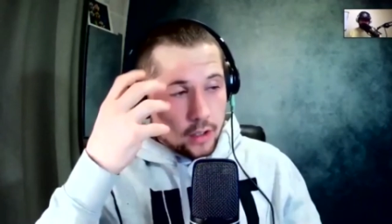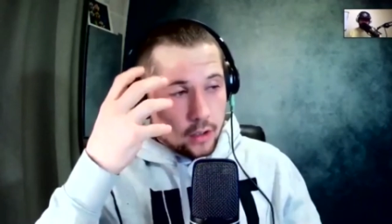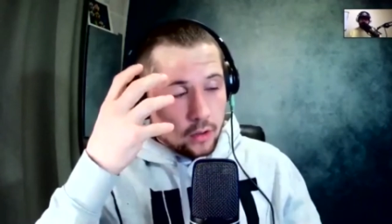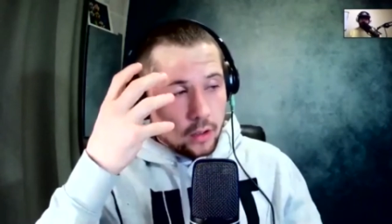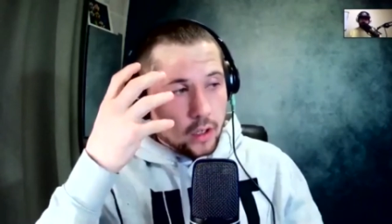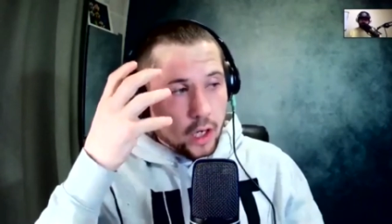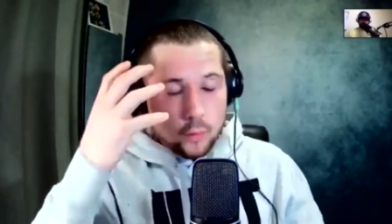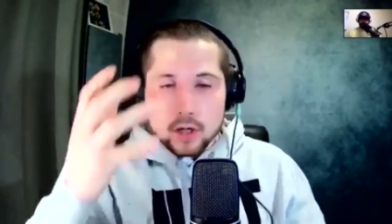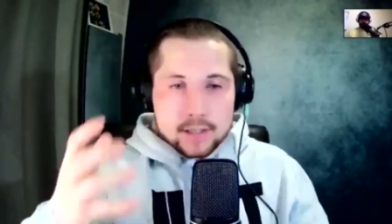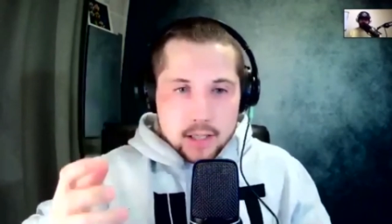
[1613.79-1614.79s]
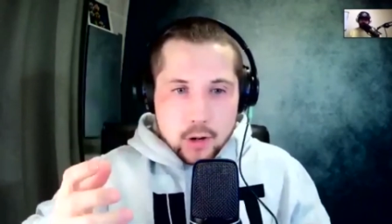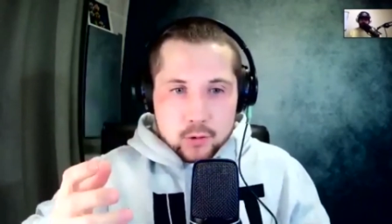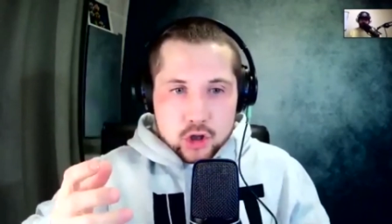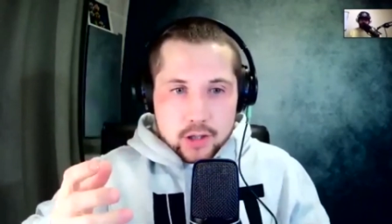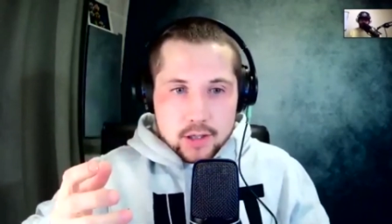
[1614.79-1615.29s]
I would like to see a round
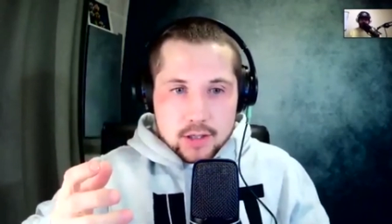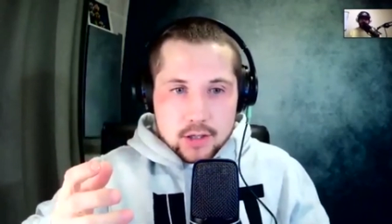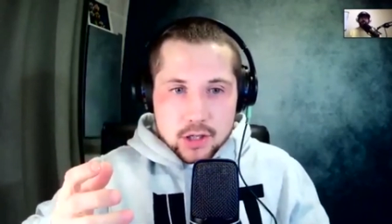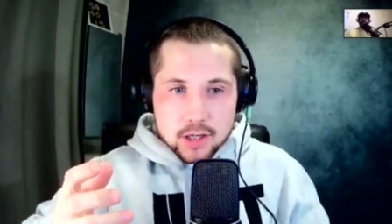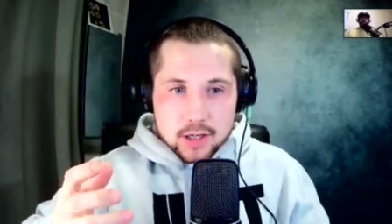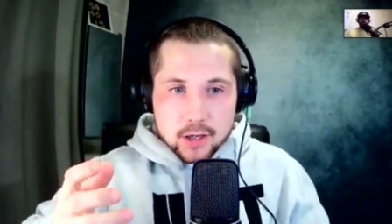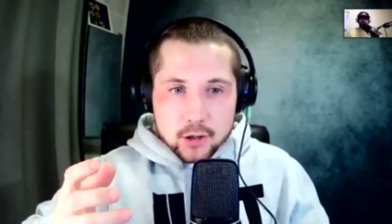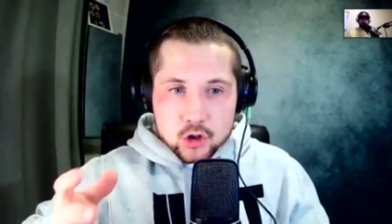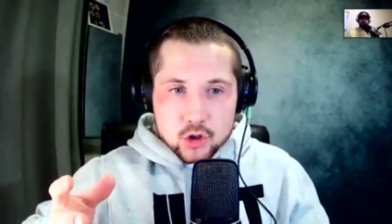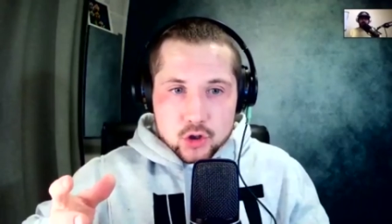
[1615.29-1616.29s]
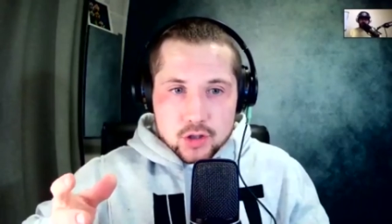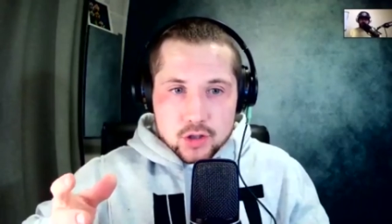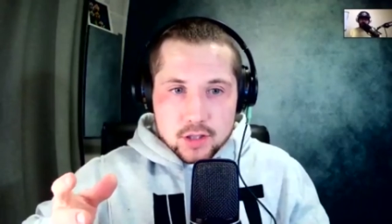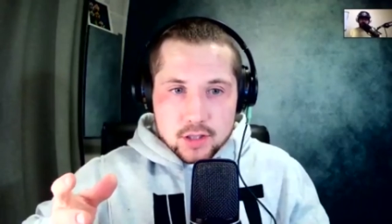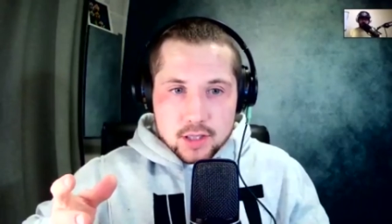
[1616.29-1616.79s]
3 decision in there, just to see,
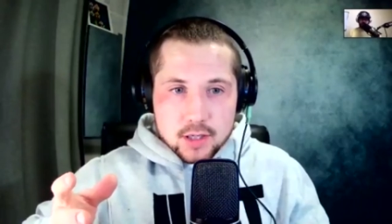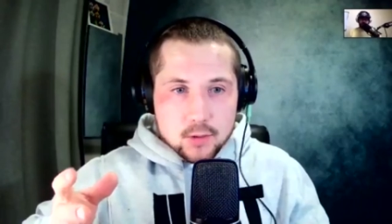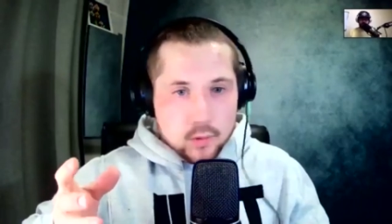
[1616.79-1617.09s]
does